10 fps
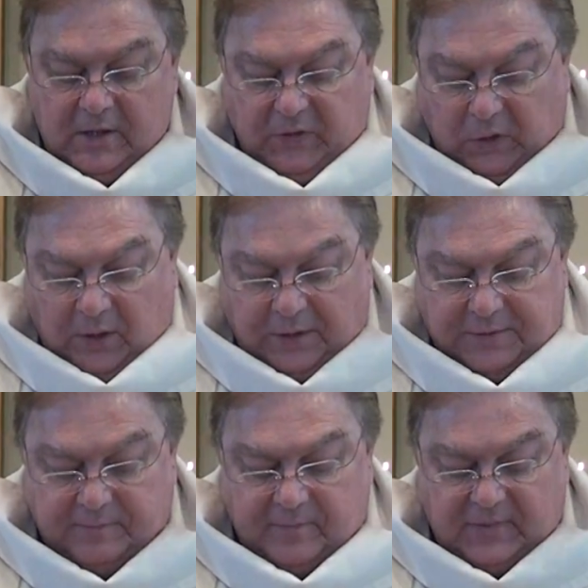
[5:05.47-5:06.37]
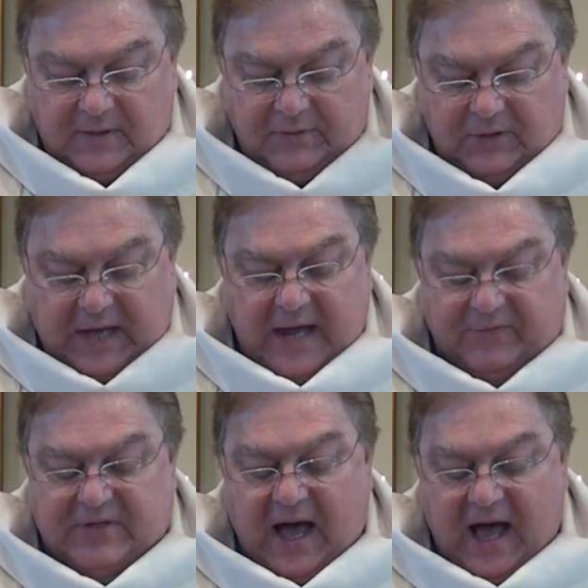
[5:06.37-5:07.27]
The Lord, the
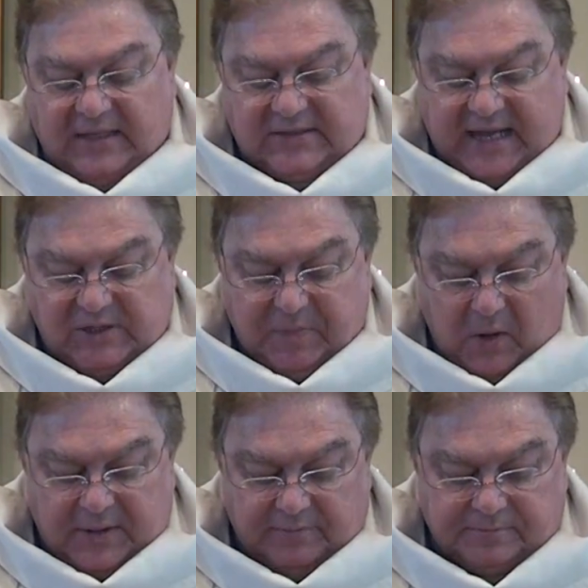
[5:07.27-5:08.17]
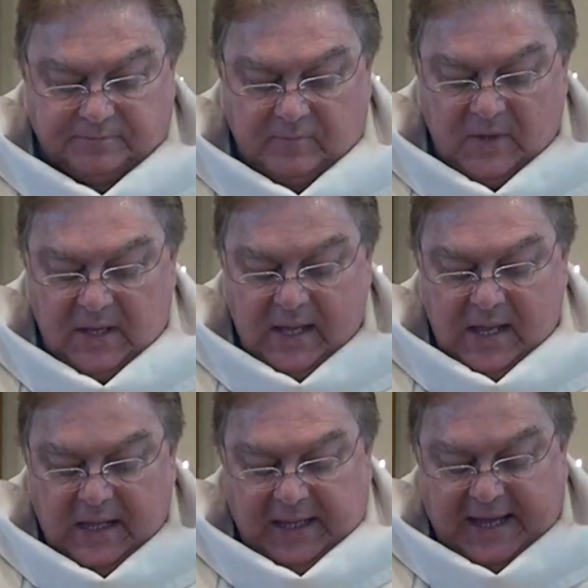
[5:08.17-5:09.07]
God of gods, has spoken.
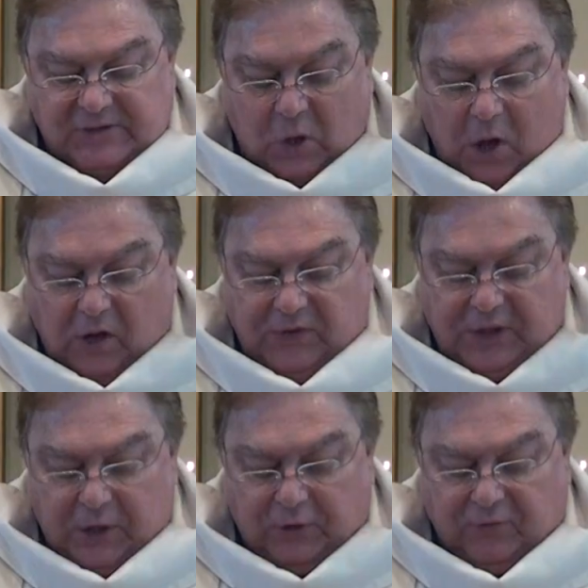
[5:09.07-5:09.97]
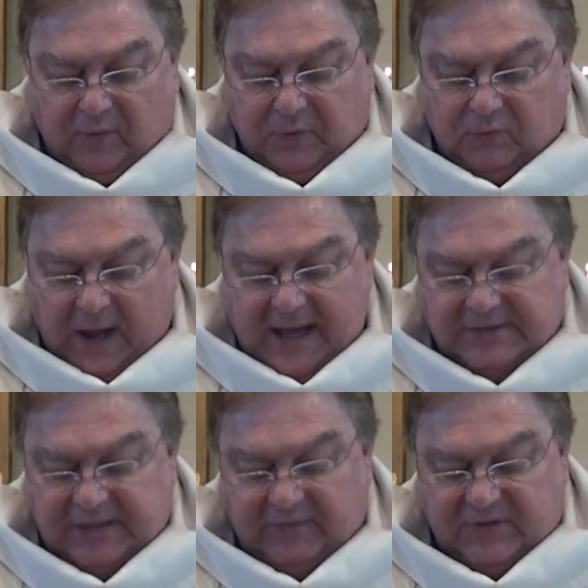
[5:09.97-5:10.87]
He has called the earth from the
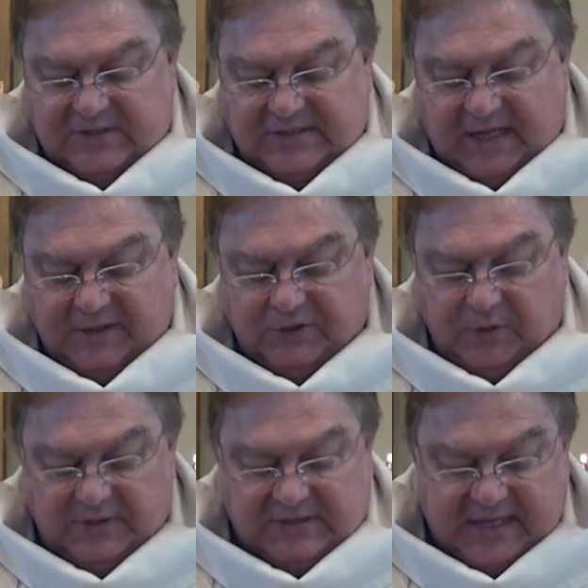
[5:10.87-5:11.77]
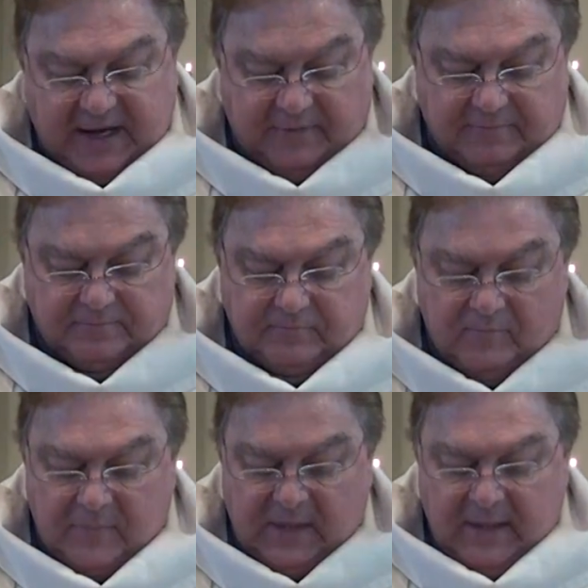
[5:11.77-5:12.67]
rising of the sun to its setting.
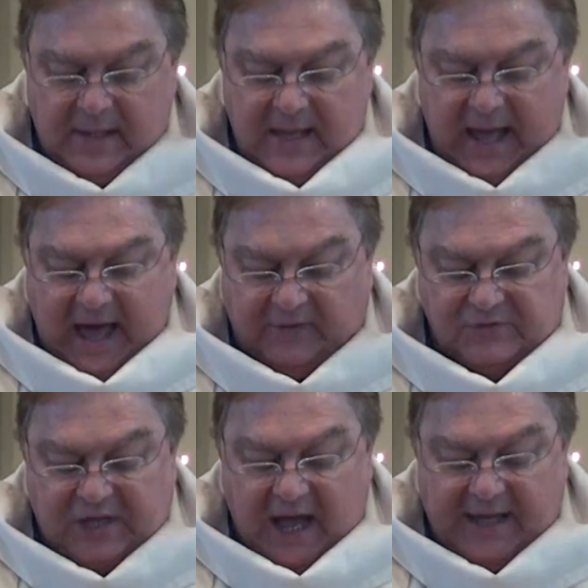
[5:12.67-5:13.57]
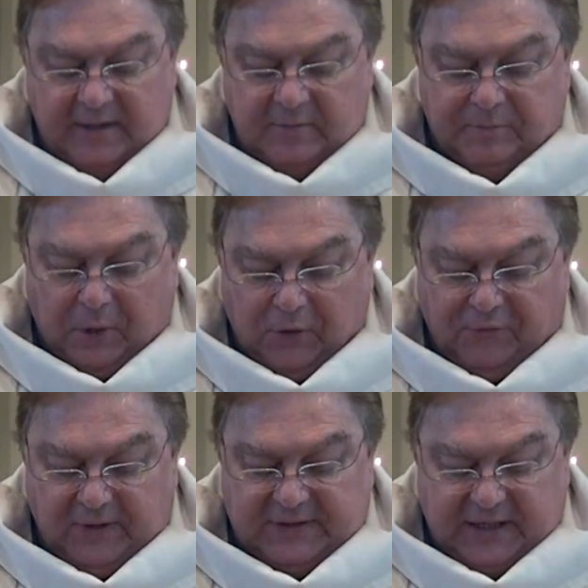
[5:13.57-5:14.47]
Out of Zion,
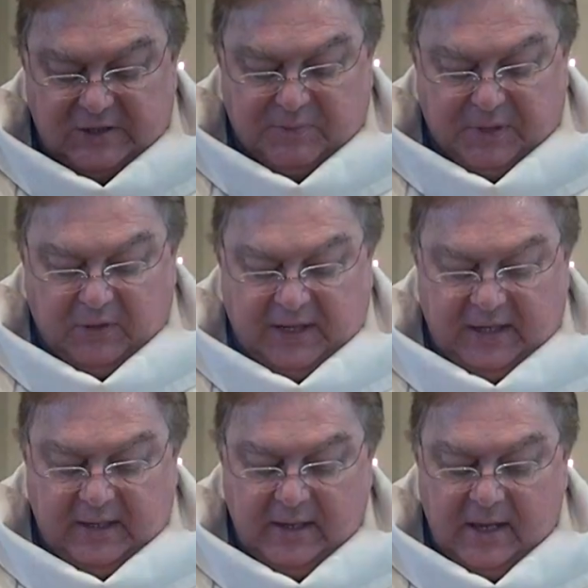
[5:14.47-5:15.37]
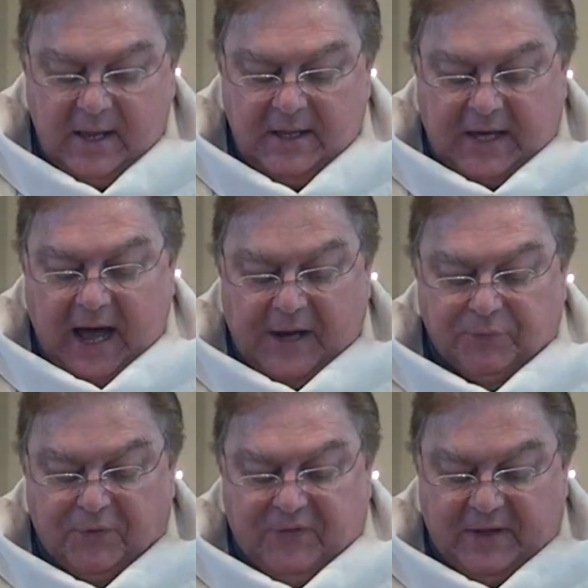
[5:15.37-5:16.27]
perfect in its beauty,
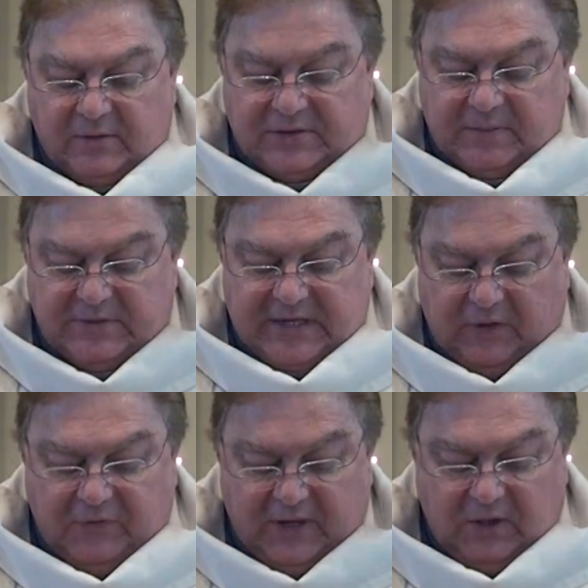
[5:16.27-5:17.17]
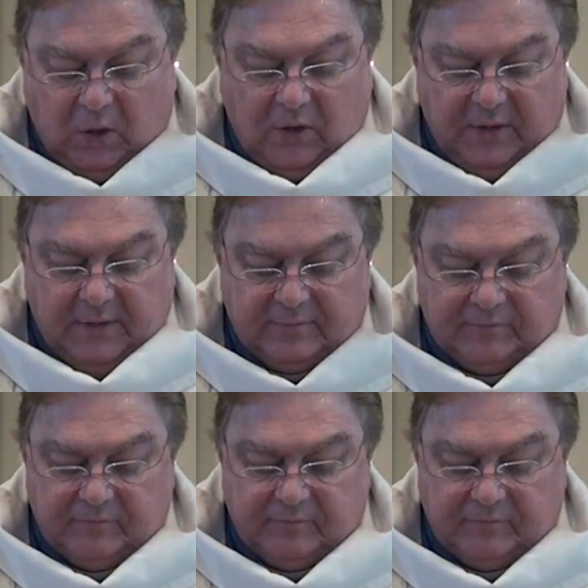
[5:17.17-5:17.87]
God reveals himself in glory.